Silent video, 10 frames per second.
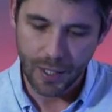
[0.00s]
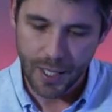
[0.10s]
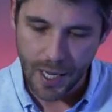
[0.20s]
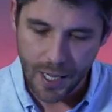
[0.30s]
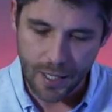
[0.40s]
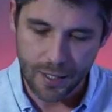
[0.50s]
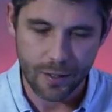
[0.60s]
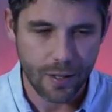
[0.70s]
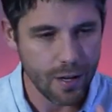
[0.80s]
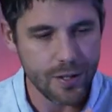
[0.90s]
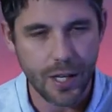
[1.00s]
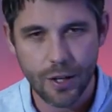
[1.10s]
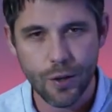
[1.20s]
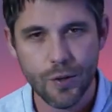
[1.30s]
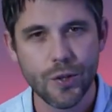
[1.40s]
Gideon
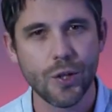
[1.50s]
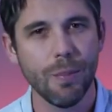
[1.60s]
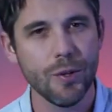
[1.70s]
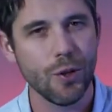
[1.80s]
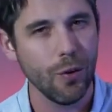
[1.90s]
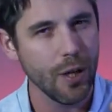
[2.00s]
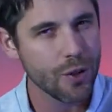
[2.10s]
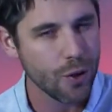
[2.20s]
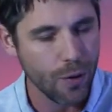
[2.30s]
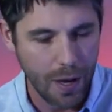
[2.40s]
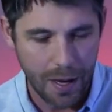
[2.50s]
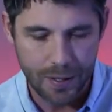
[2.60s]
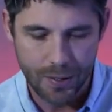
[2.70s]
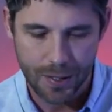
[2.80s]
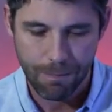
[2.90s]
continues to pursue these two
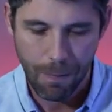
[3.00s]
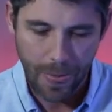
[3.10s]
kings.